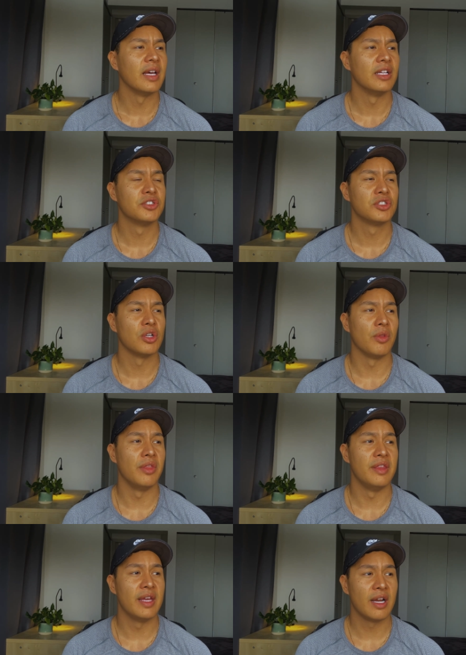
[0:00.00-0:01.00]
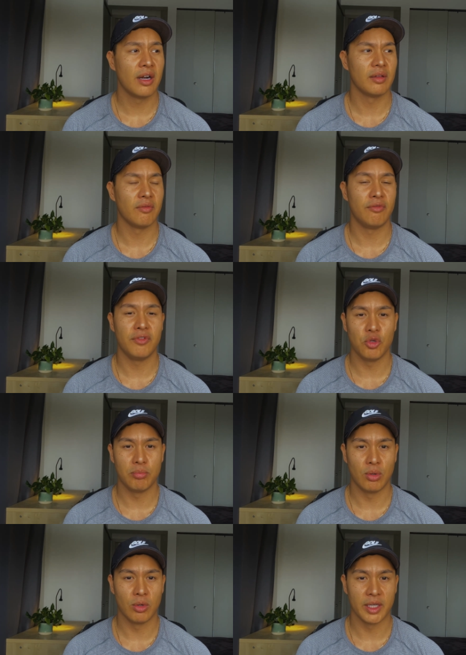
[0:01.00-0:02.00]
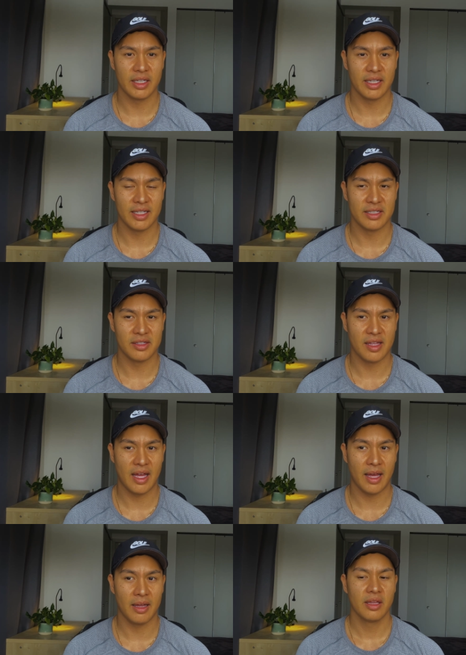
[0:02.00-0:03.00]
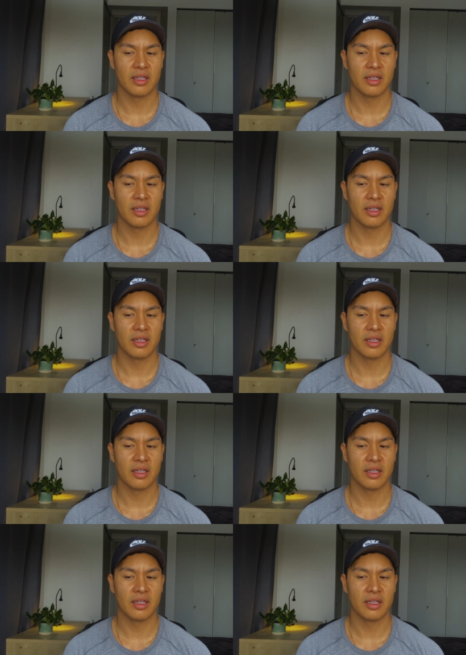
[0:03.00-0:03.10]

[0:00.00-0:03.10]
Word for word: And so their viewpoint is that